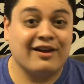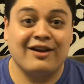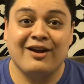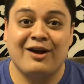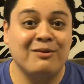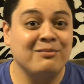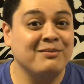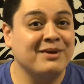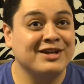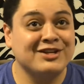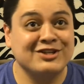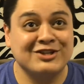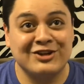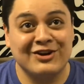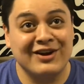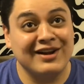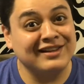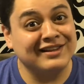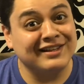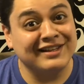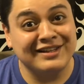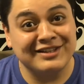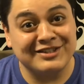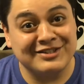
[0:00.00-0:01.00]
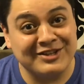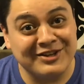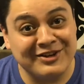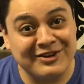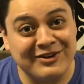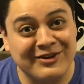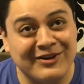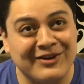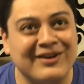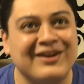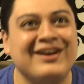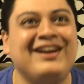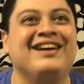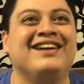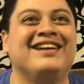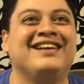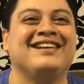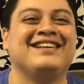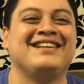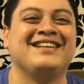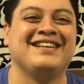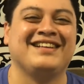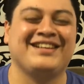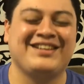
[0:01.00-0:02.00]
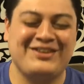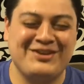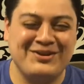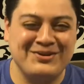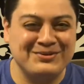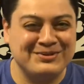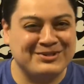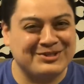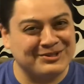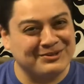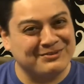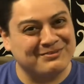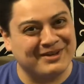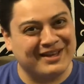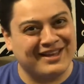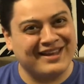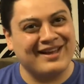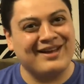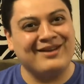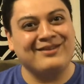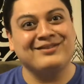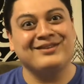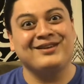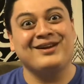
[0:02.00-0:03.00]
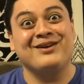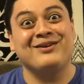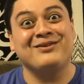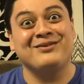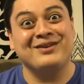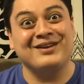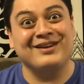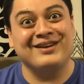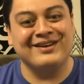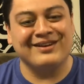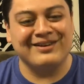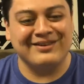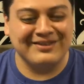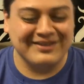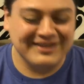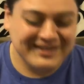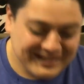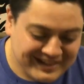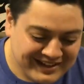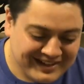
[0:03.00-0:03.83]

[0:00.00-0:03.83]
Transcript: I'll make sure I link to your YouTube account. There we go.